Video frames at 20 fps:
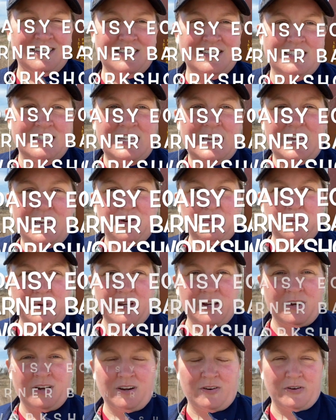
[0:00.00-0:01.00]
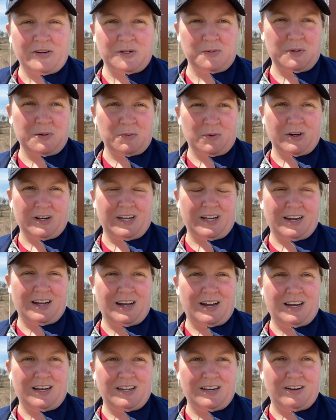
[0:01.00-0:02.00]
Today we are going to be working
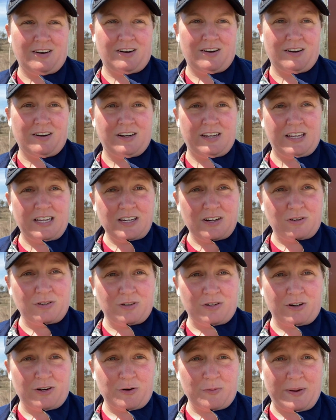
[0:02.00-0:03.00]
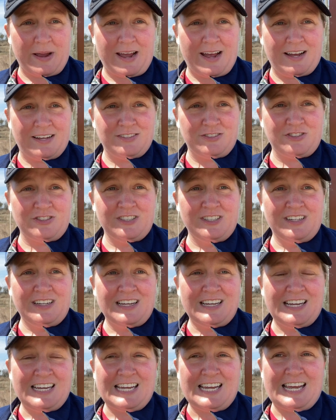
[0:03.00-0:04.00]
on our Eco Learner badge
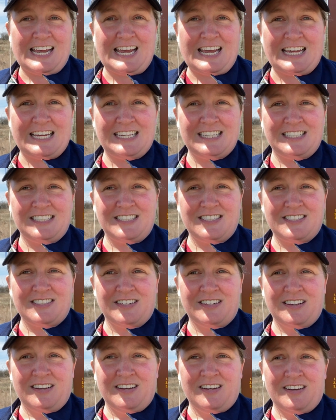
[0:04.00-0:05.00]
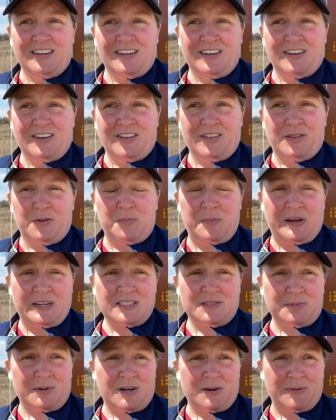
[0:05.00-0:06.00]
and the
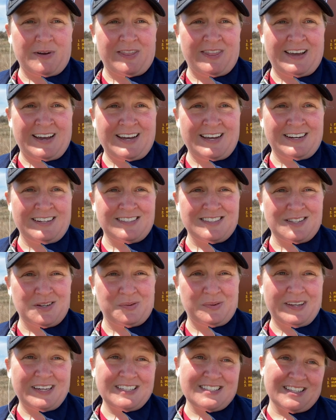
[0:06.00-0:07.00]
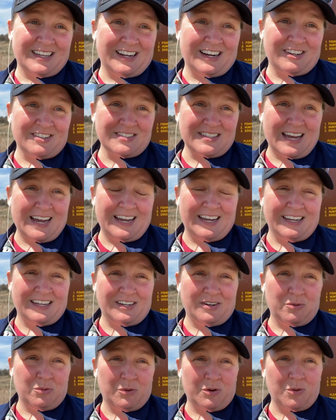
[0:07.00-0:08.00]
best part about that is that we get to get
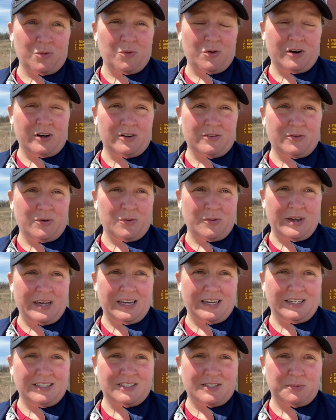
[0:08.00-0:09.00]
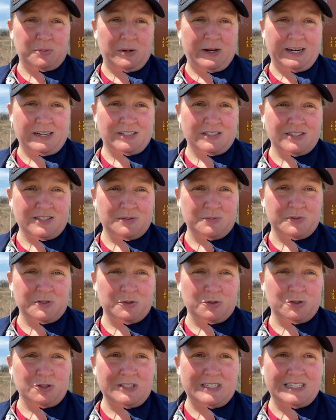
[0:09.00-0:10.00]
outside. What a wonderful way to practice some
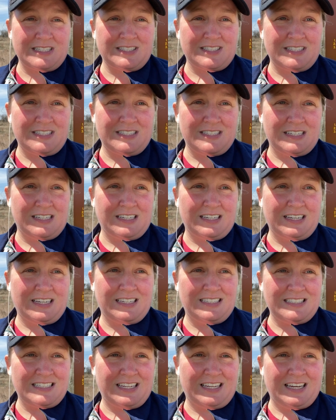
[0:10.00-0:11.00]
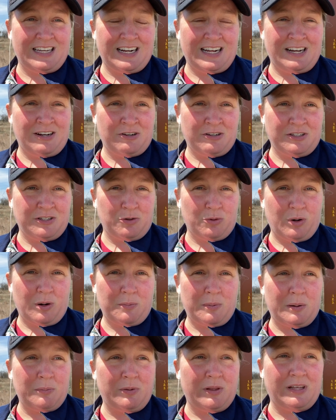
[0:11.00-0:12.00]
social distancing and to get out into our
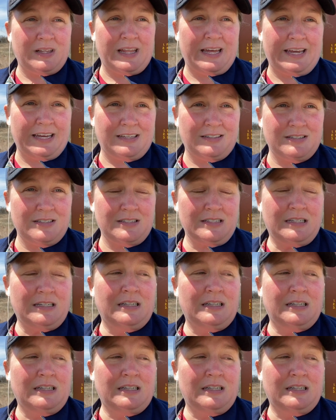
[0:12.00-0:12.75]
public lands.